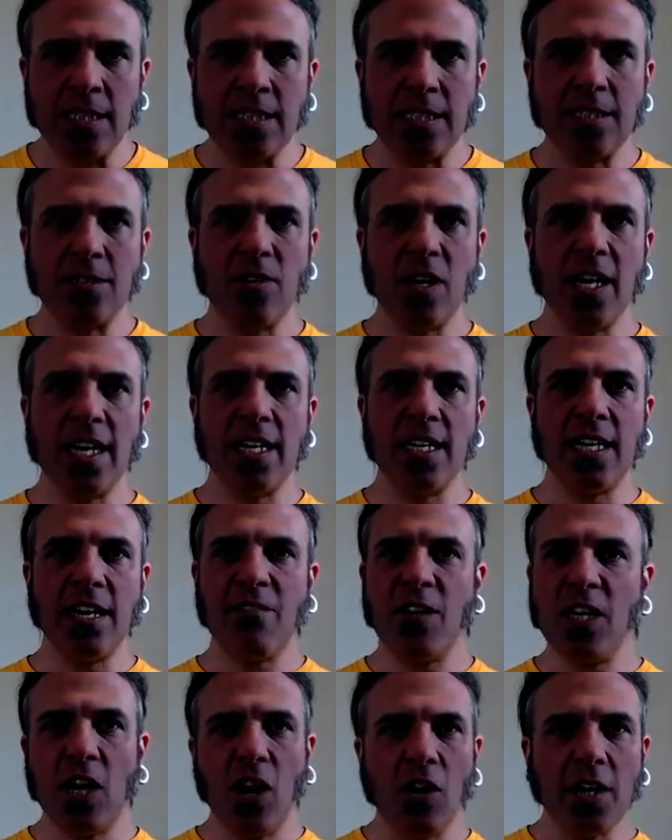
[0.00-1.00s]
All right, if you
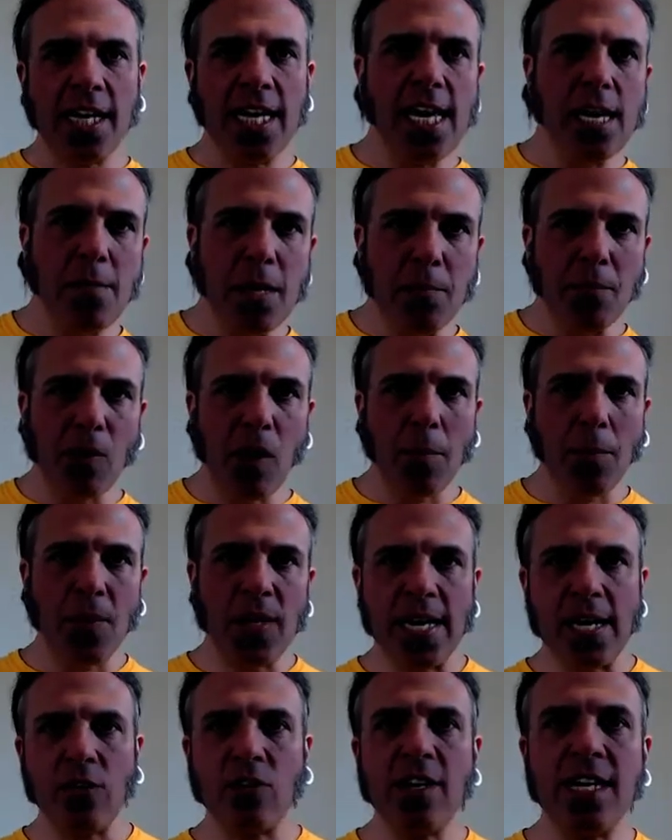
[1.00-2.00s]
can't hear me
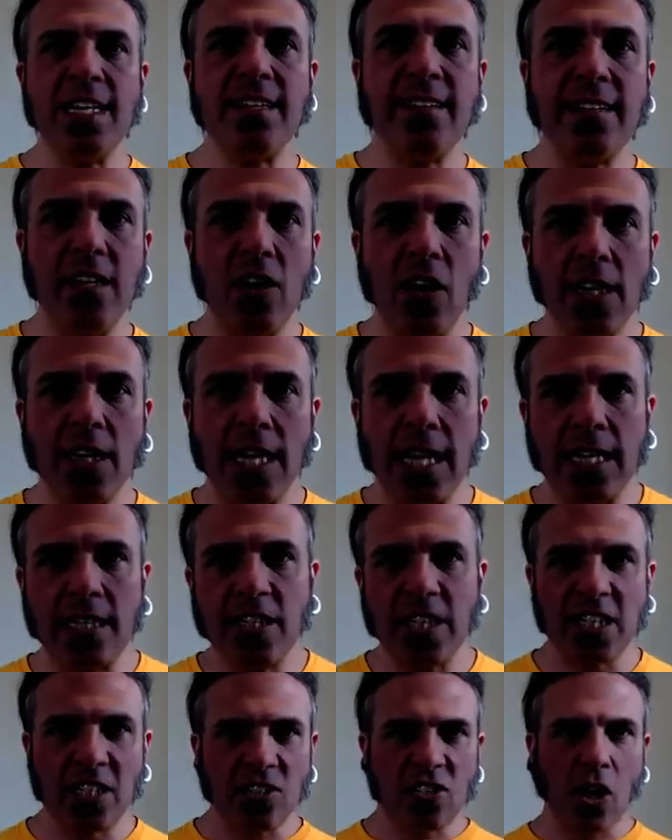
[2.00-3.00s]
properly or anything like that, you
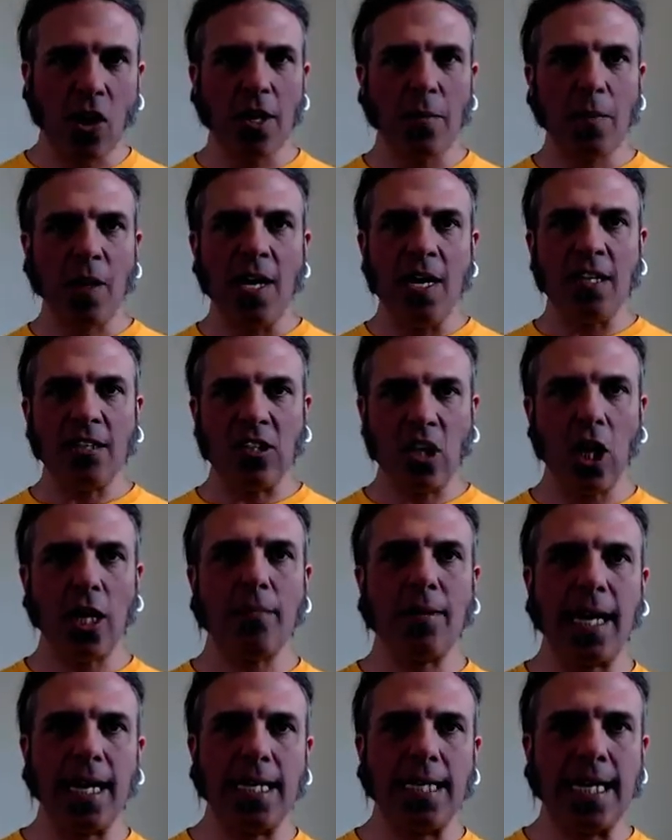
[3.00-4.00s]
can type
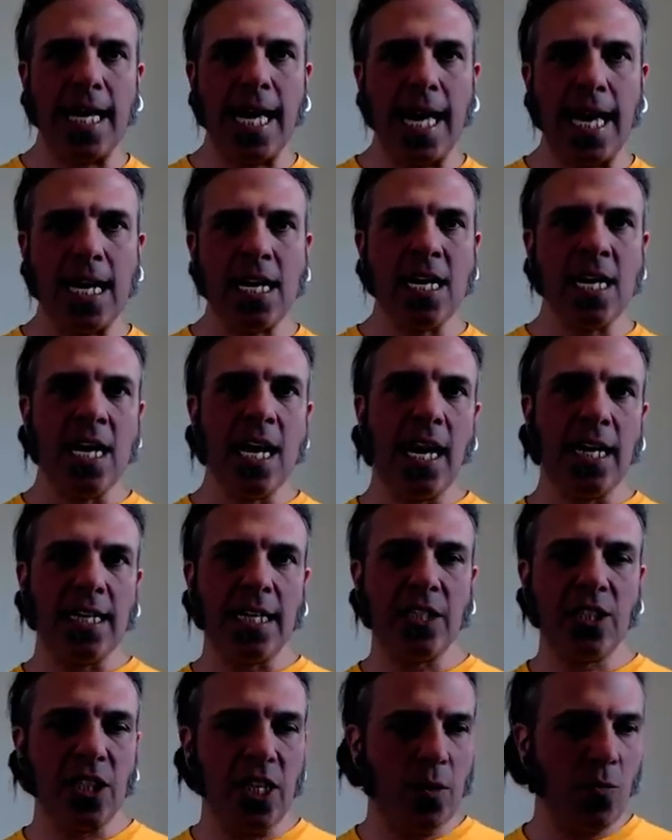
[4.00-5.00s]
that in there. And
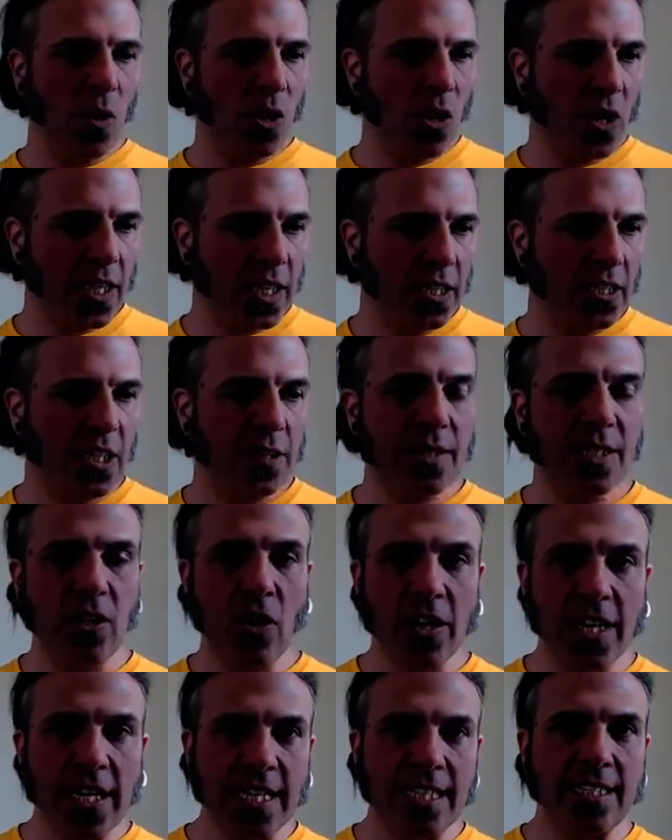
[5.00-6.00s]
actually what I can do is
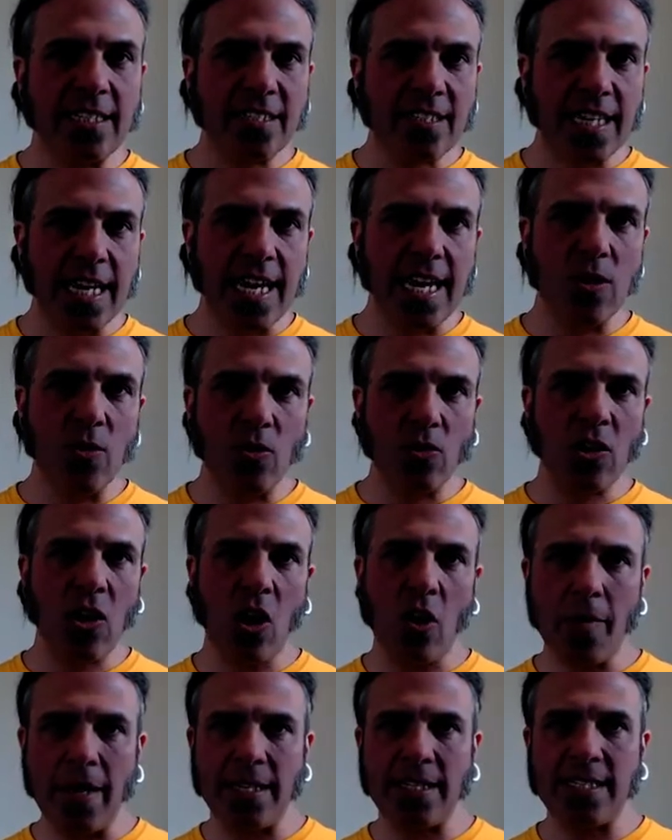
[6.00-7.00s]
I can see your
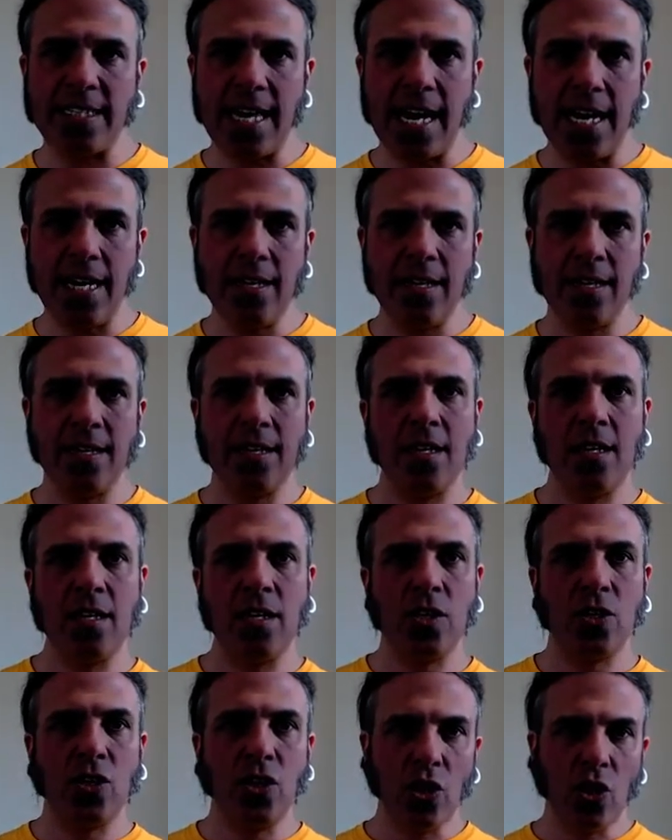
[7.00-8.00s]
comments then
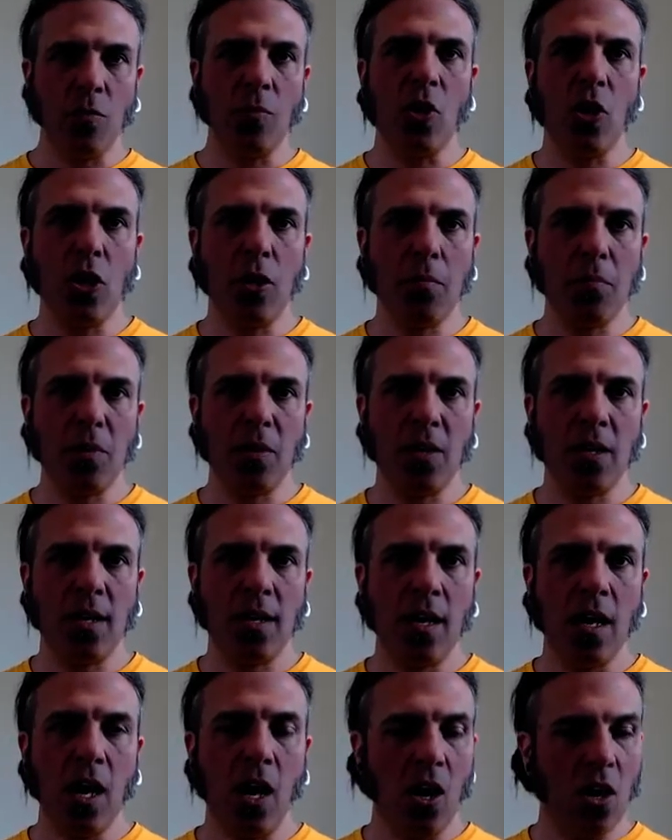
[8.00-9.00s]
come up
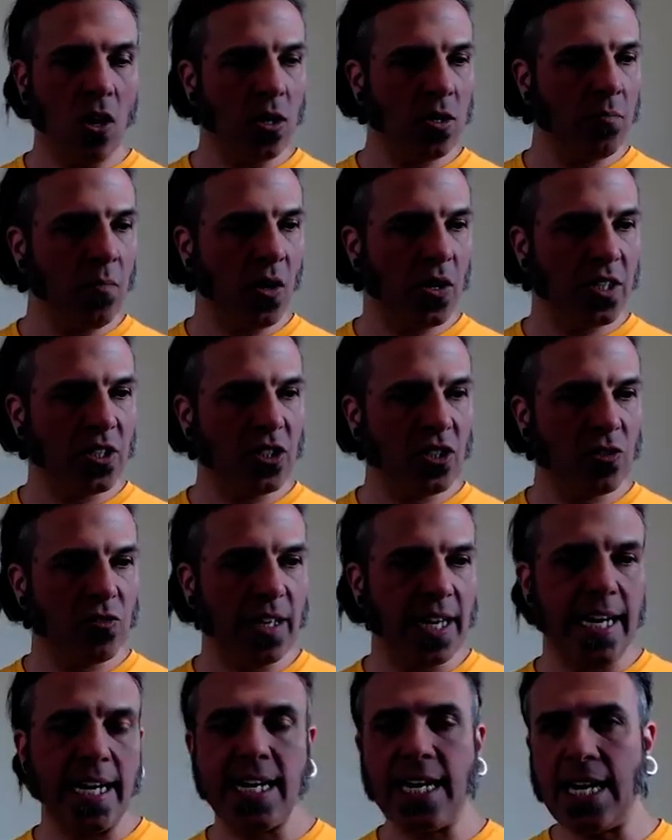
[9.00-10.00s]
on my
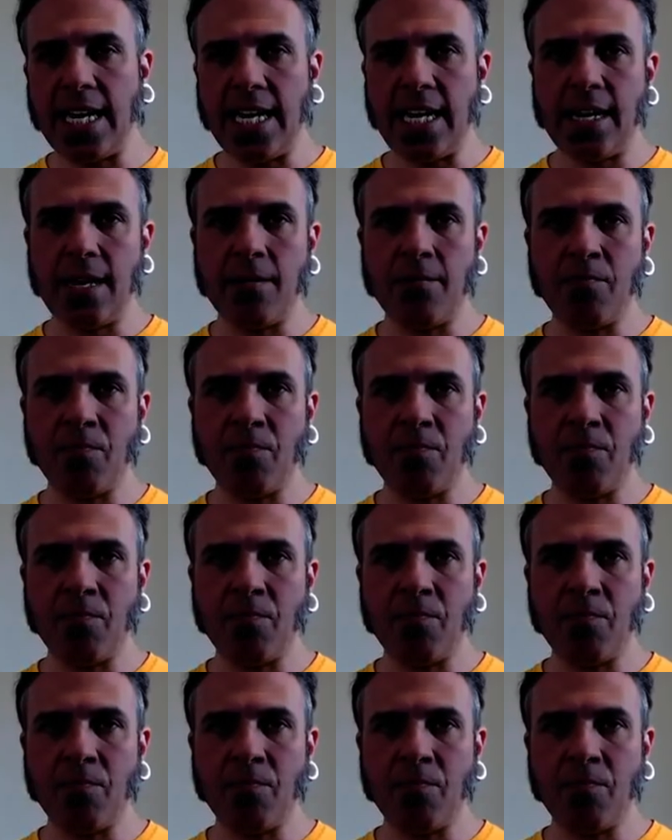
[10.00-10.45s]
screen here.